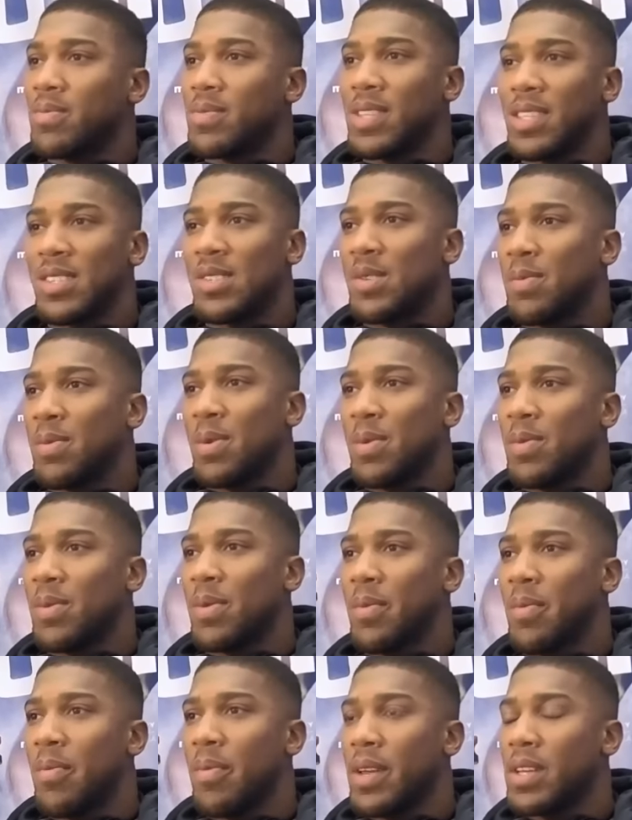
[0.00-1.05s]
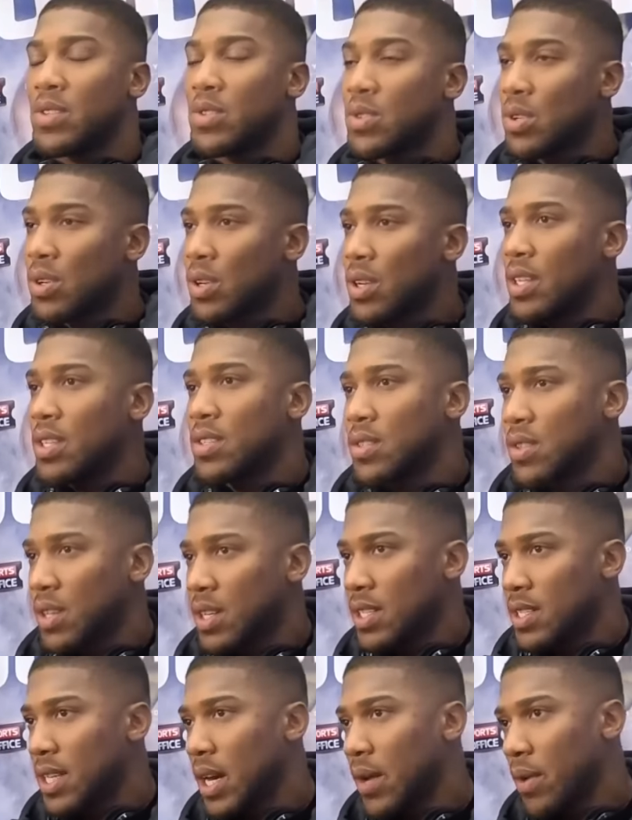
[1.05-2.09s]
That's no problem. It's good. It's good.
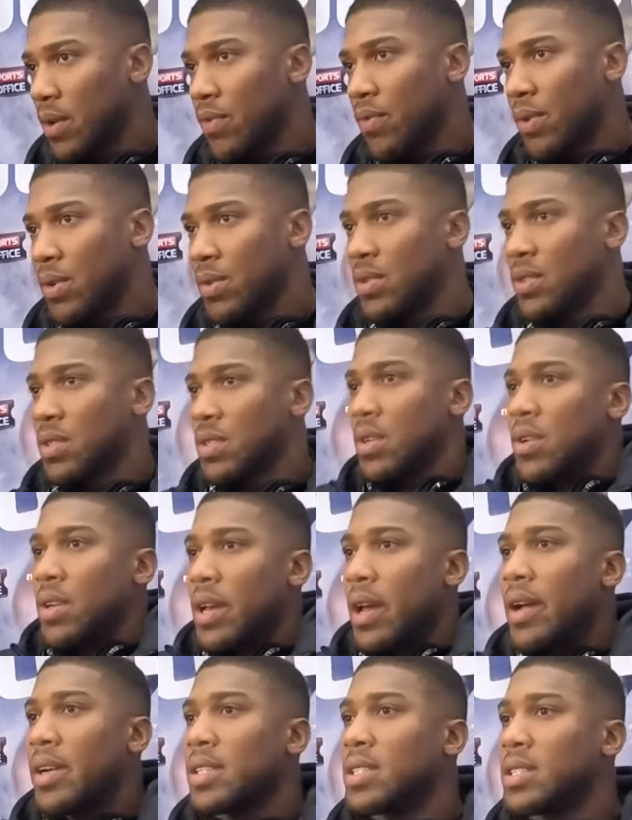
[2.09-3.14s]
It's how he feels. So yeah.